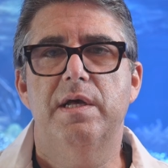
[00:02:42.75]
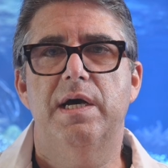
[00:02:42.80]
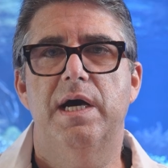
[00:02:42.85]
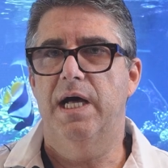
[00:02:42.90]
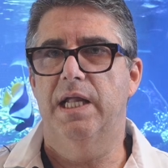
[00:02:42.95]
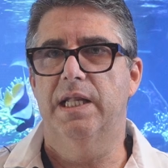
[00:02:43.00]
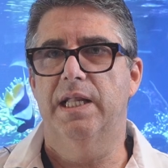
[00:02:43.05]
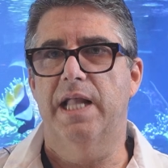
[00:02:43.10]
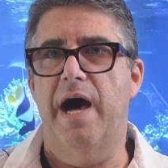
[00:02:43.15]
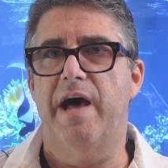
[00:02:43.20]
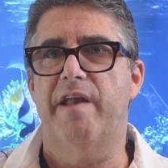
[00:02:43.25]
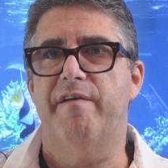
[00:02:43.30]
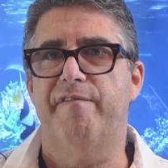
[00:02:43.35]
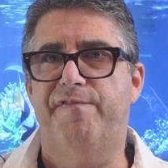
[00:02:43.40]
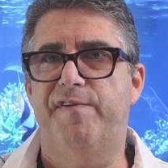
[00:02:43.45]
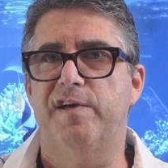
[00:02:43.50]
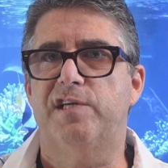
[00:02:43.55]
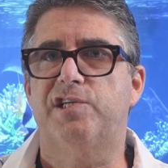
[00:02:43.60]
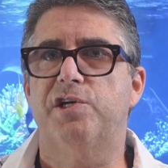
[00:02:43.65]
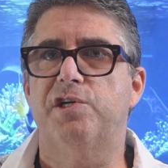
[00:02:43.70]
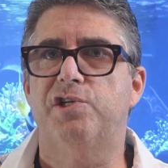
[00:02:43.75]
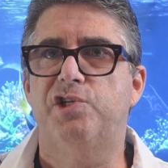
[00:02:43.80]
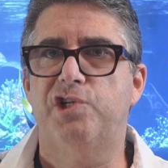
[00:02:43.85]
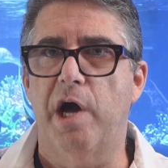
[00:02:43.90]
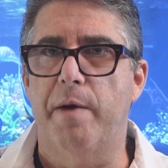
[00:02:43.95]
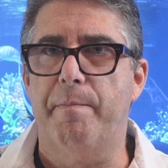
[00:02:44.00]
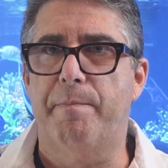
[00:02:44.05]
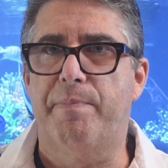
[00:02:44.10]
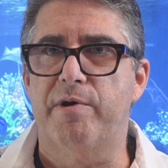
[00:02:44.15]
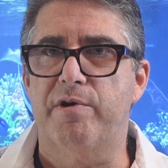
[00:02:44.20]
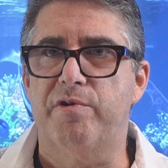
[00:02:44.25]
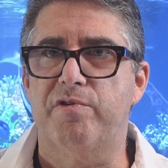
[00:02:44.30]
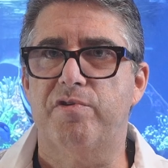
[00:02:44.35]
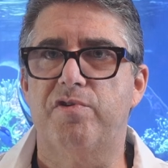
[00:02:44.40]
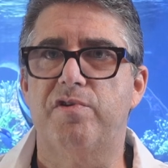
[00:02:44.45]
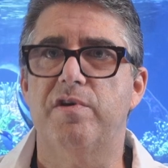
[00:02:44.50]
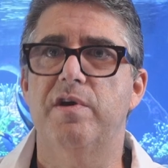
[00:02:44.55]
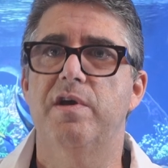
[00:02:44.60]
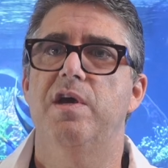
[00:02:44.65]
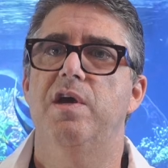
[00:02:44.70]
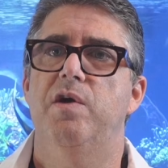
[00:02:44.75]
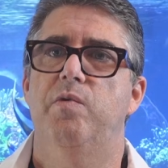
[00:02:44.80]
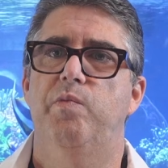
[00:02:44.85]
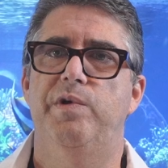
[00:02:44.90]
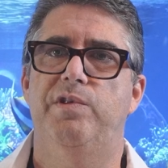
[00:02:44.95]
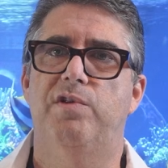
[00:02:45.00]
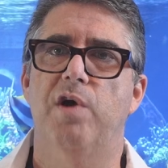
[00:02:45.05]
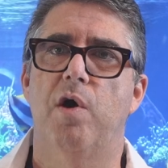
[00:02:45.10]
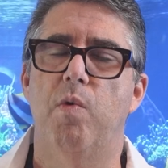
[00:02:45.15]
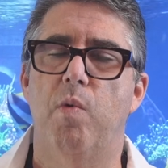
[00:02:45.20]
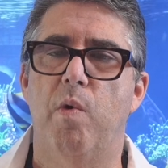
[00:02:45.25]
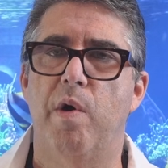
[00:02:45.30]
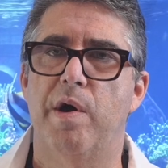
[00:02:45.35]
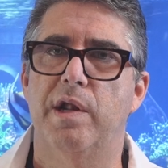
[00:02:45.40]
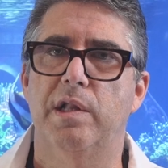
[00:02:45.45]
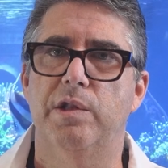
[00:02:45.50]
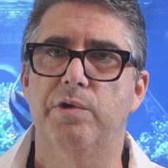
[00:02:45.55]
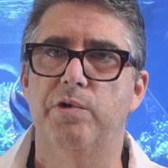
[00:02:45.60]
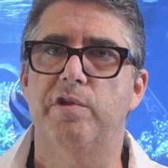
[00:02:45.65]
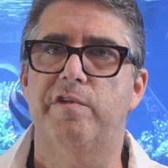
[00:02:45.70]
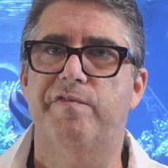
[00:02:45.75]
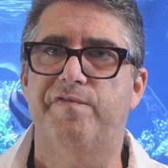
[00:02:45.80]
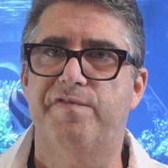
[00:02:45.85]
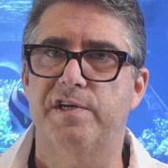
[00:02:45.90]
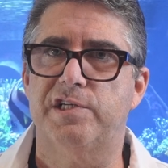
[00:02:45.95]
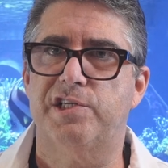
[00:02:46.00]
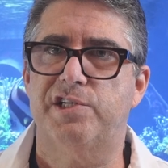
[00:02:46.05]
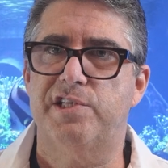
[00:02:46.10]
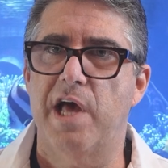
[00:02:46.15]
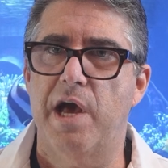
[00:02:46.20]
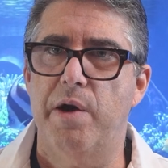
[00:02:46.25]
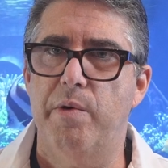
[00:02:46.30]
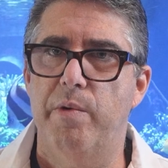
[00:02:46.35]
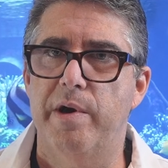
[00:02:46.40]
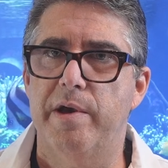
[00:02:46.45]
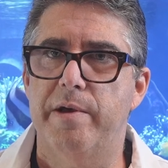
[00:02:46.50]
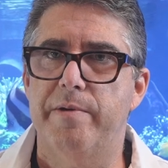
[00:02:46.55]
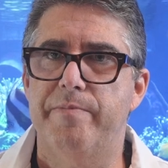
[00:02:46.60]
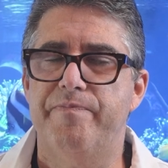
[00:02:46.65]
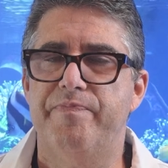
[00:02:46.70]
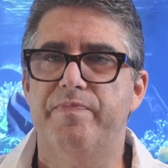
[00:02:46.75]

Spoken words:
A lot of fish are jumpers. We don't want to lose fish that way.